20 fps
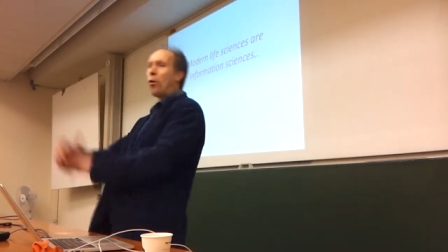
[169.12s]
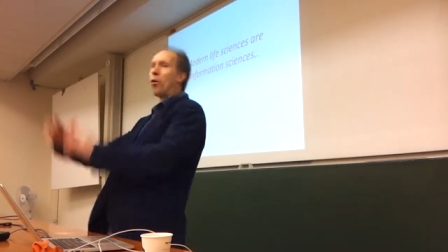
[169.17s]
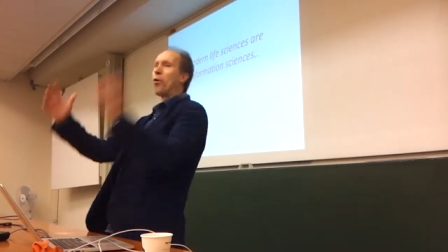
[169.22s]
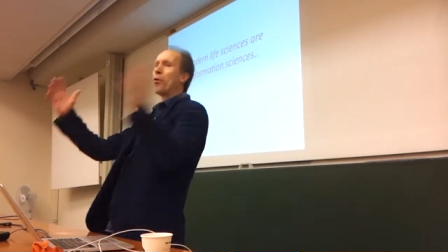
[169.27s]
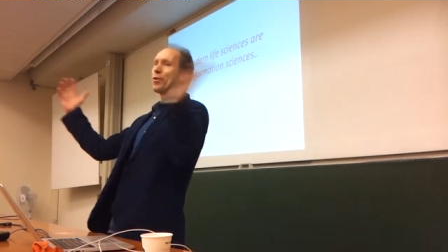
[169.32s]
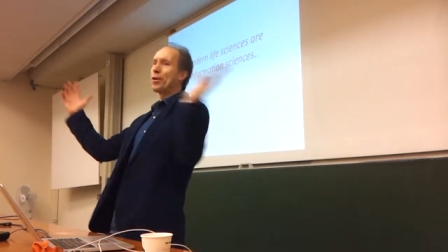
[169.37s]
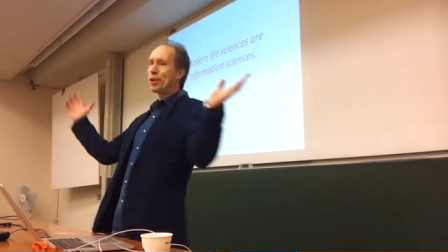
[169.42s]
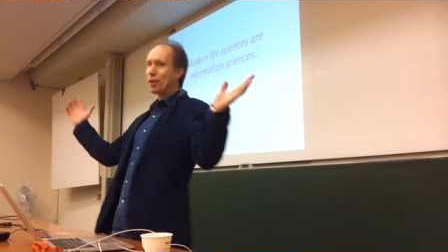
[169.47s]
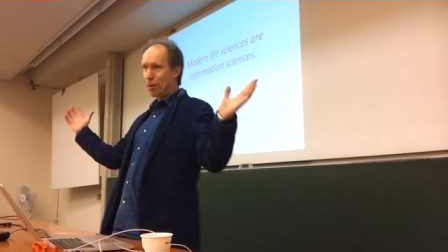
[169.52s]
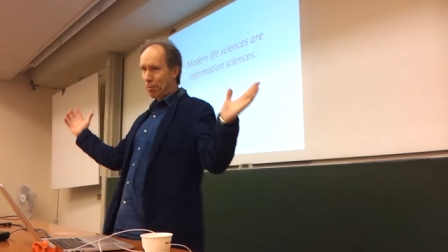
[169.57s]

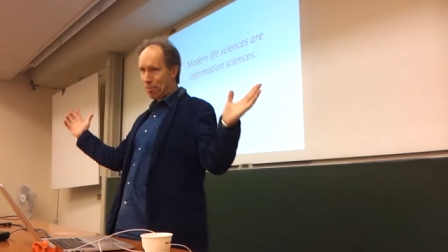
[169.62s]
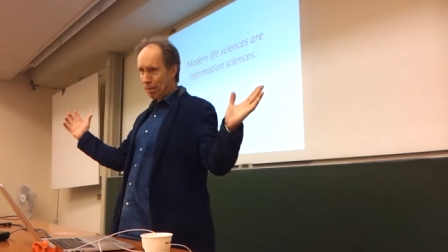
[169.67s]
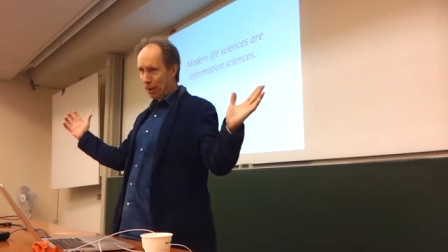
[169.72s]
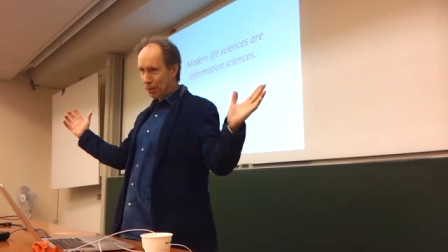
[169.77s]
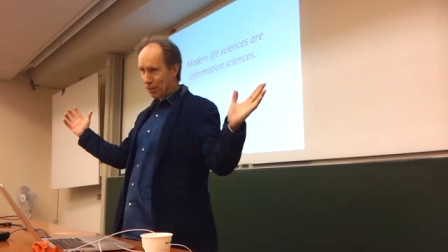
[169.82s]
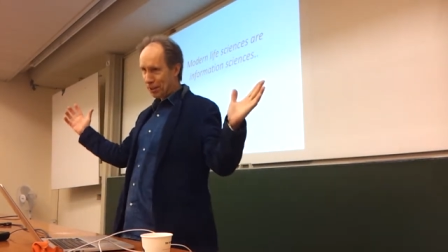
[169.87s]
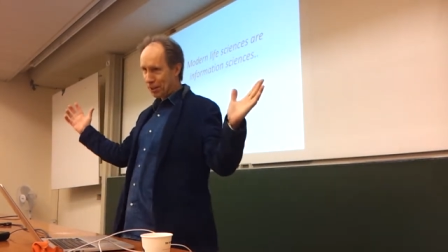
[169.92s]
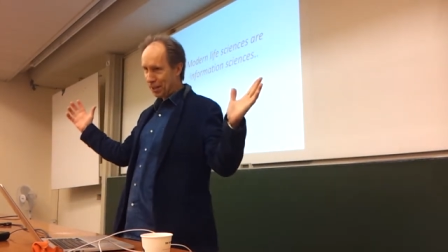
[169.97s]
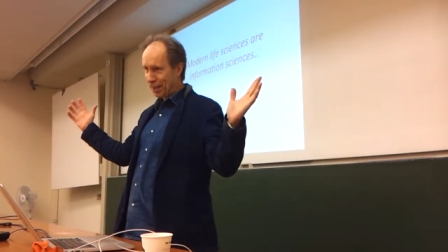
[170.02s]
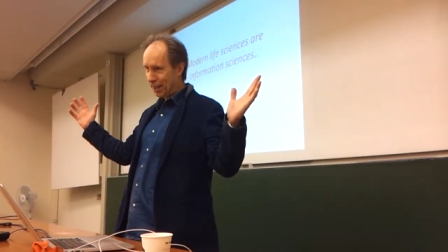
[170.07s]
all the
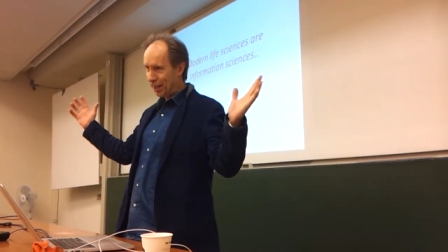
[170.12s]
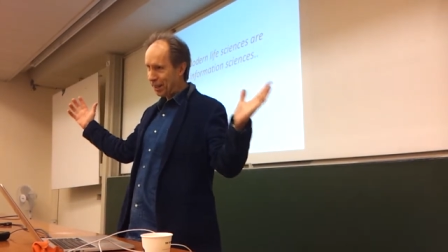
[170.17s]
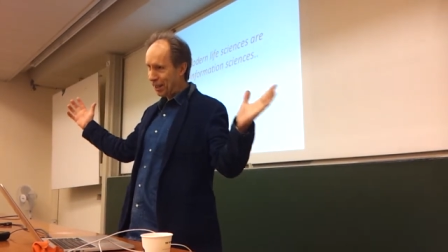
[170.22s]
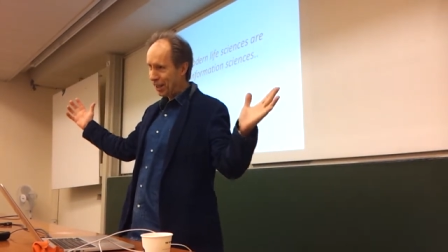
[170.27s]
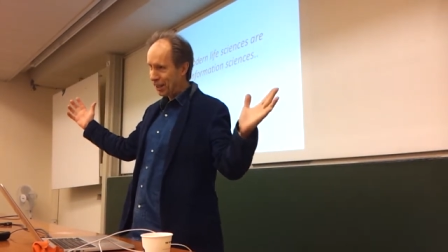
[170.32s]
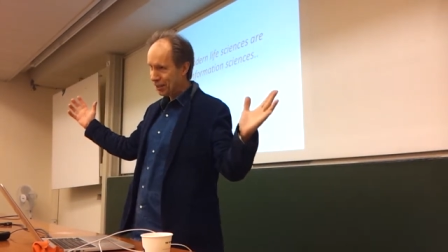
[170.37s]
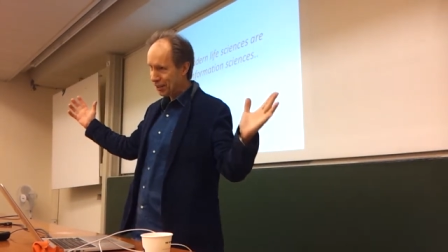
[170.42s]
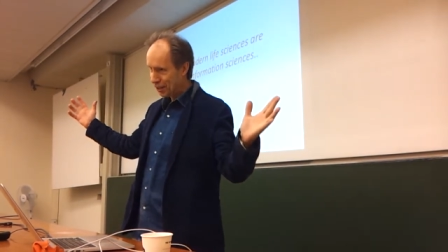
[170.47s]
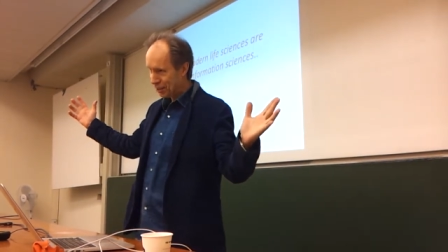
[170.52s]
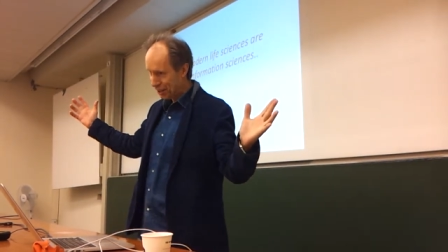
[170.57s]
components that are
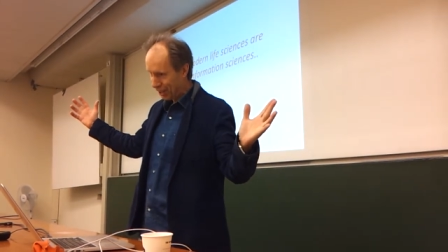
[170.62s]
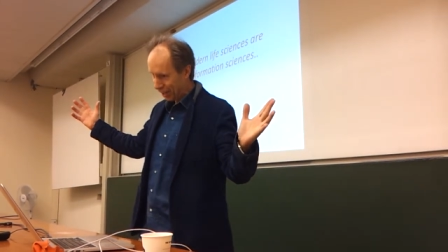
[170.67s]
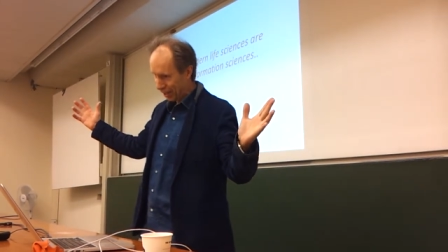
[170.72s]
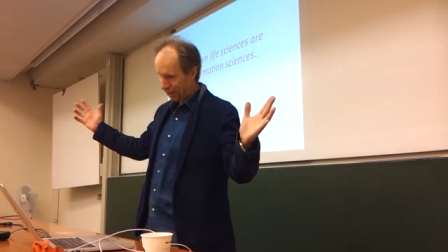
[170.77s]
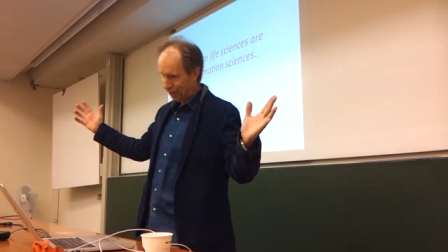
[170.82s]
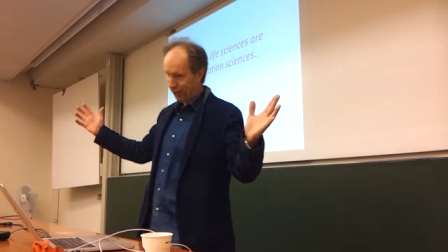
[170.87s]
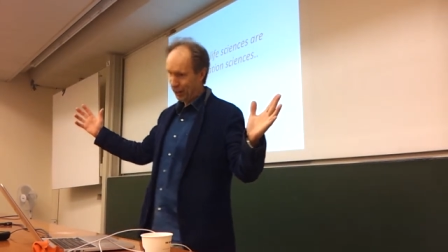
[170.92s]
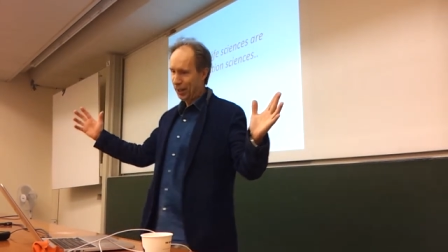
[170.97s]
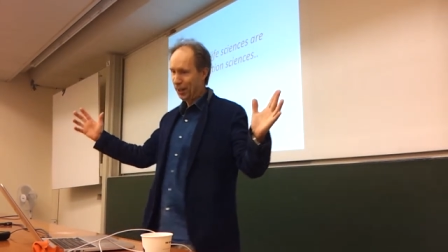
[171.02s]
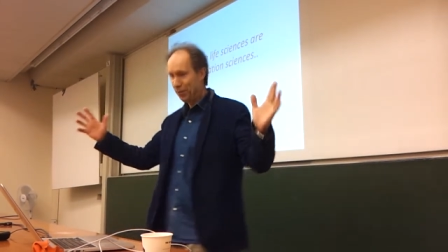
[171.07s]
there in the cell.
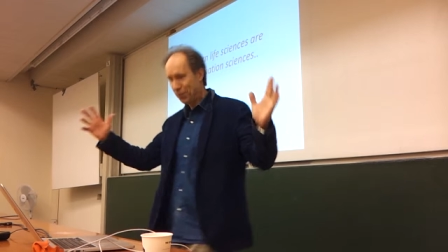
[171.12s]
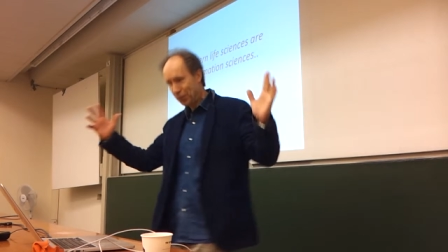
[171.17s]
Well,